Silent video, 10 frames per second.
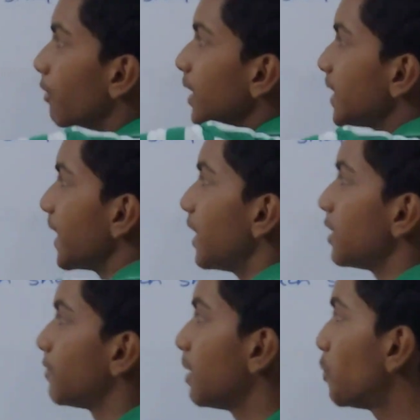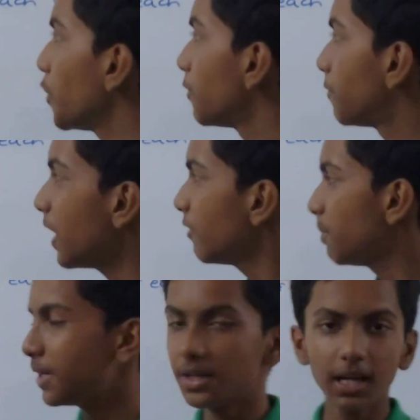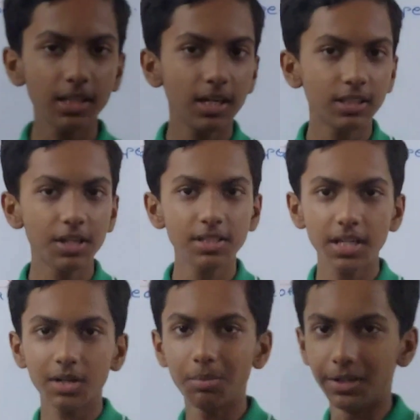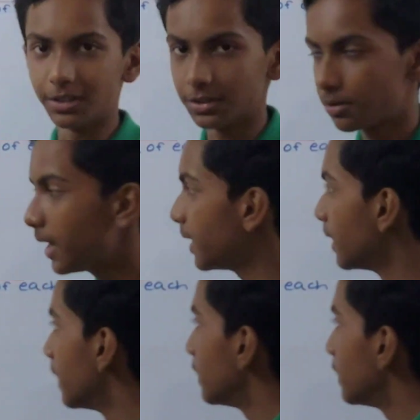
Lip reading: One side is 1.5 meter and the other is 8 meters, right?